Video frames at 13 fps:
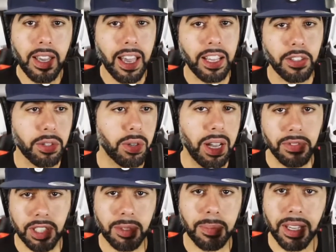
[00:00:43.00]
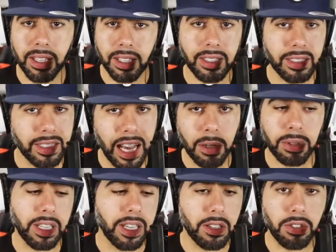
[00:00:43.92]
And you don't have to speak
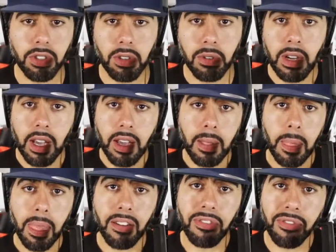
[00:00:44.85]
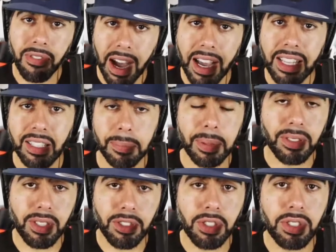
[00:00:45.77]
loudly here. So find the
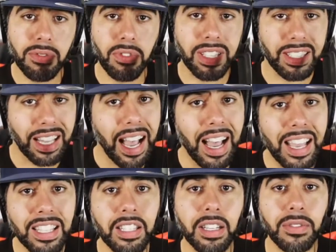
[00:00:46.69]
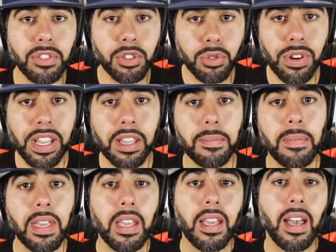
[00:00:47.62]
position for the kind of stream
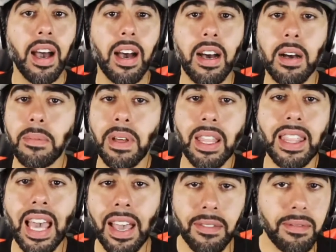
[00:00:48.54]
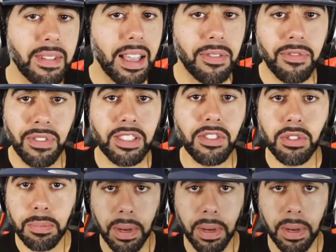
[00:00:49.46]
that fits you